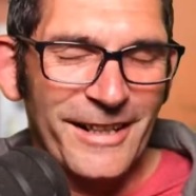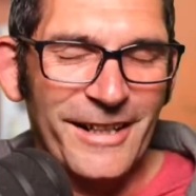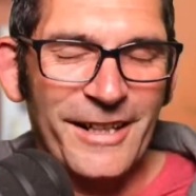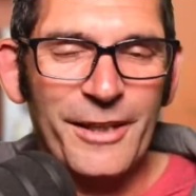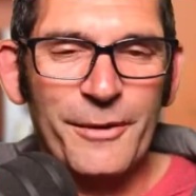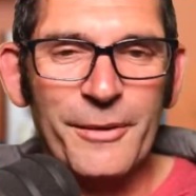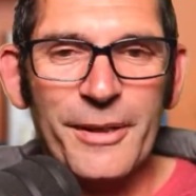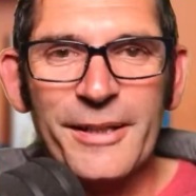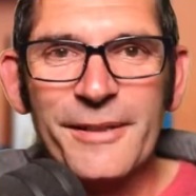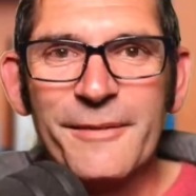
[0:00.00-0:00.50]

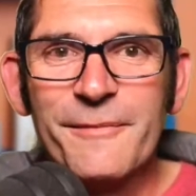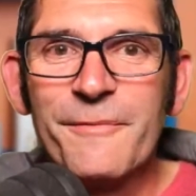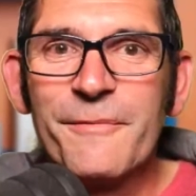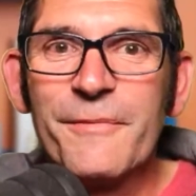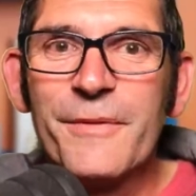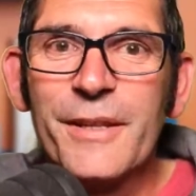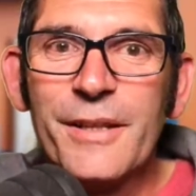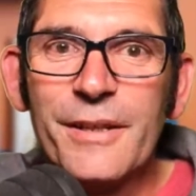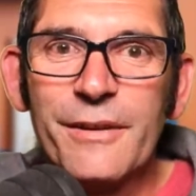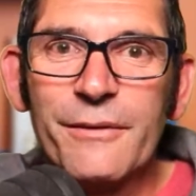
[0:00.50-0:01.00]
Anyway,
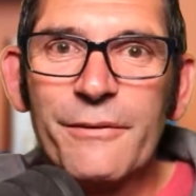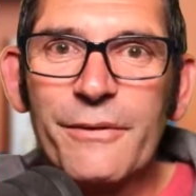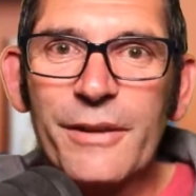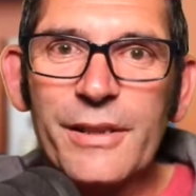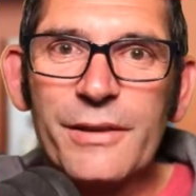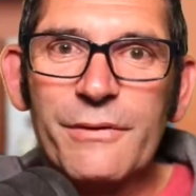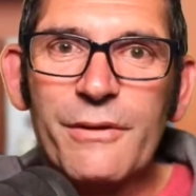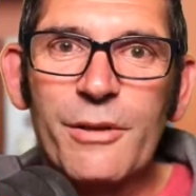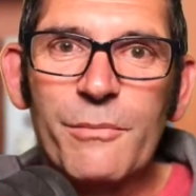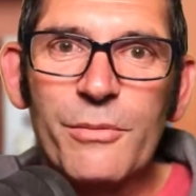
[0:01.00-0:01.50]

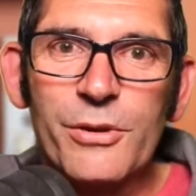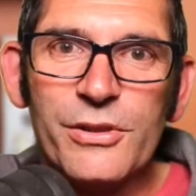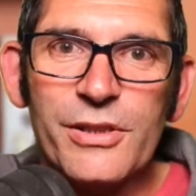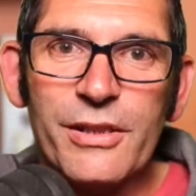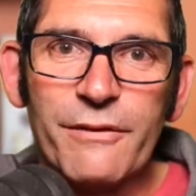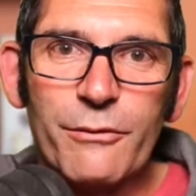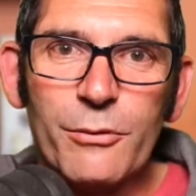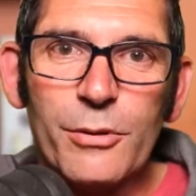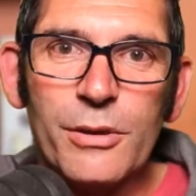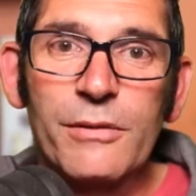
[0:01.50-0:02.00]
thanks very
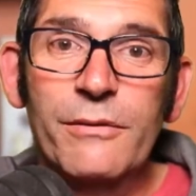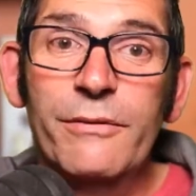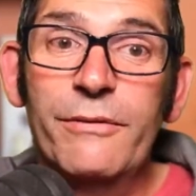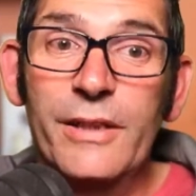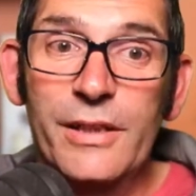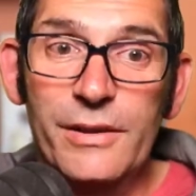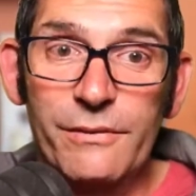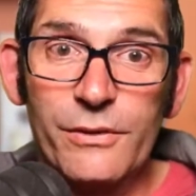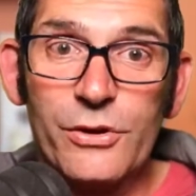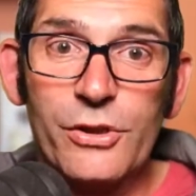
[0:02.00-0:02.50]
much, everyone.
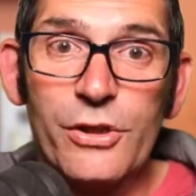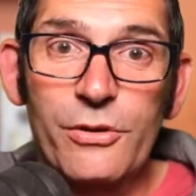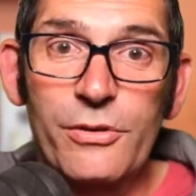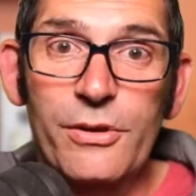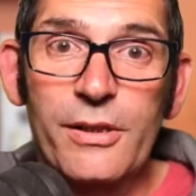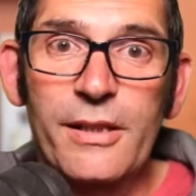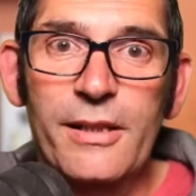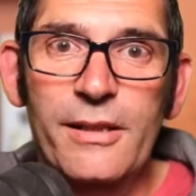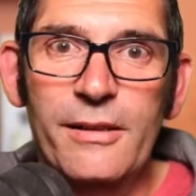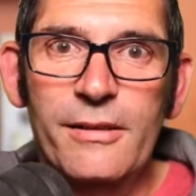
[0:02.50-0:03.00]
Thanks for
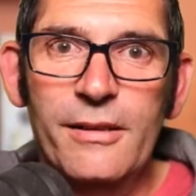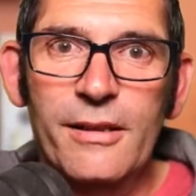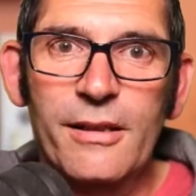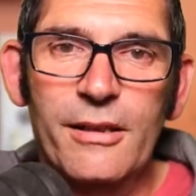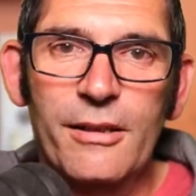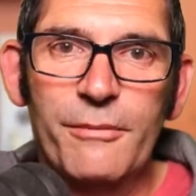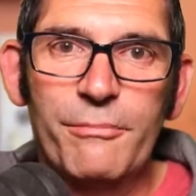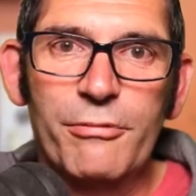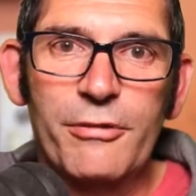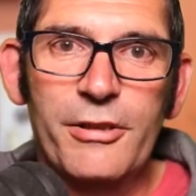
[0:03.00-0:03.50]
tuning in.
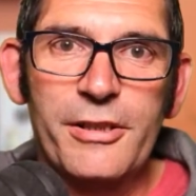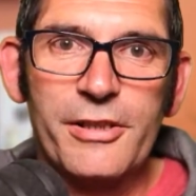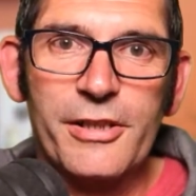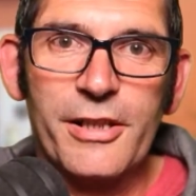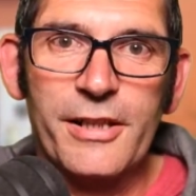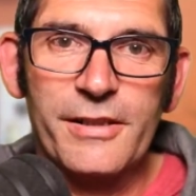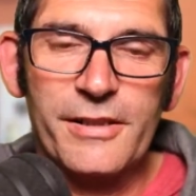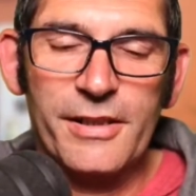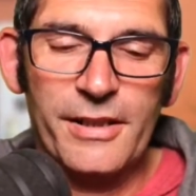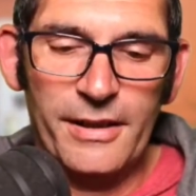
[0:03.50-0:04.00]
I
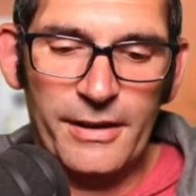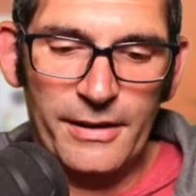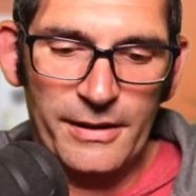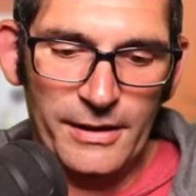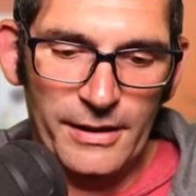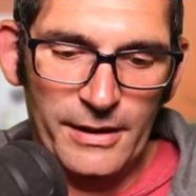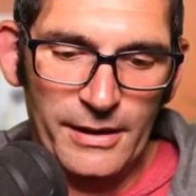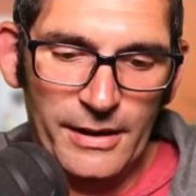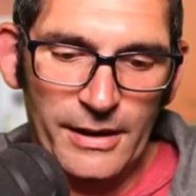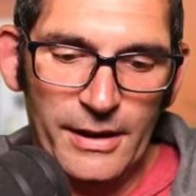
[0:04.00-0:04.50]
appreciate
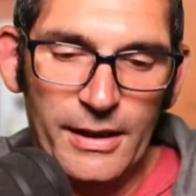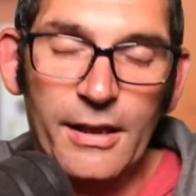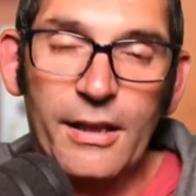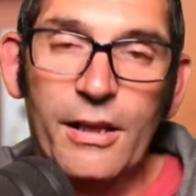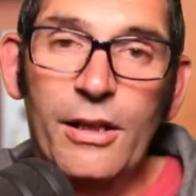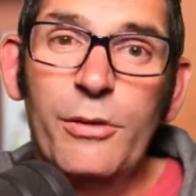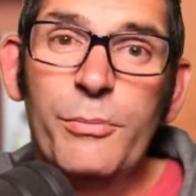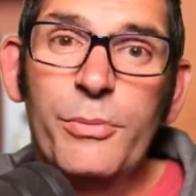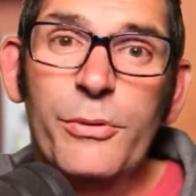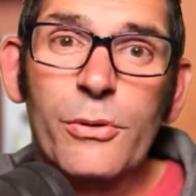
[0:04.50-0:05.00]
it.
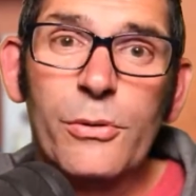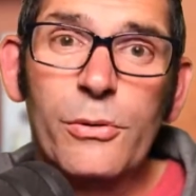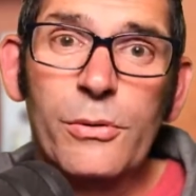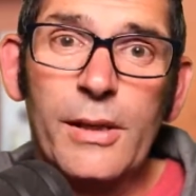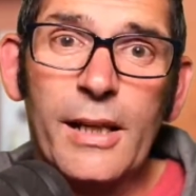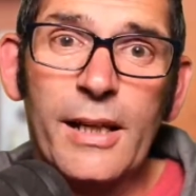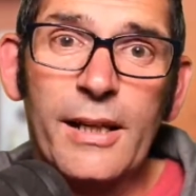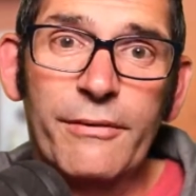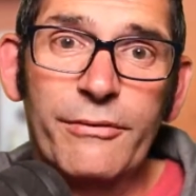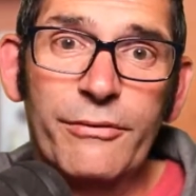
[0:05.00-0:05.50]
I hope you
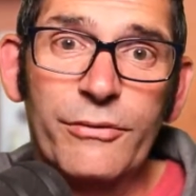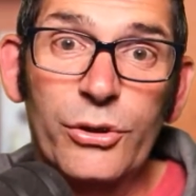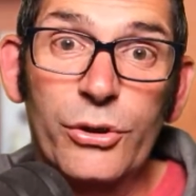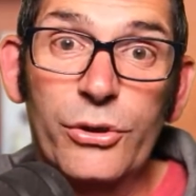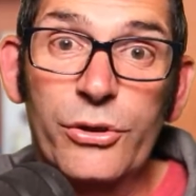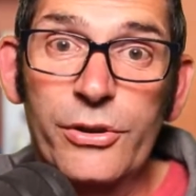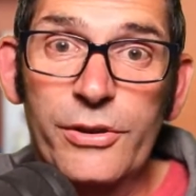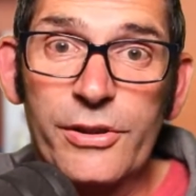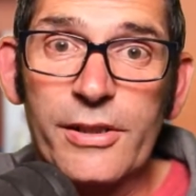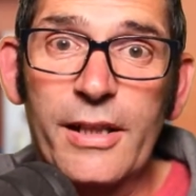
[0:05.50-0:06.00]
all have
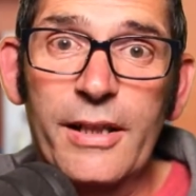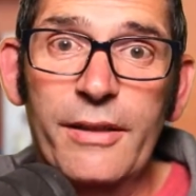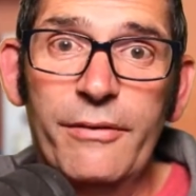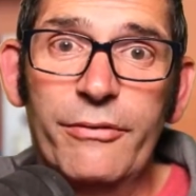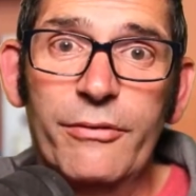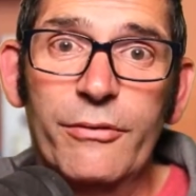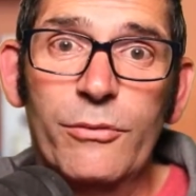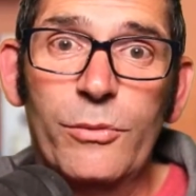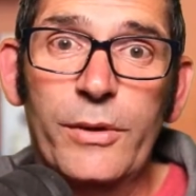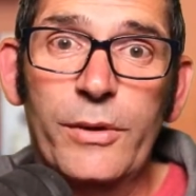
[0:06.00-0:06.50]
a good, safe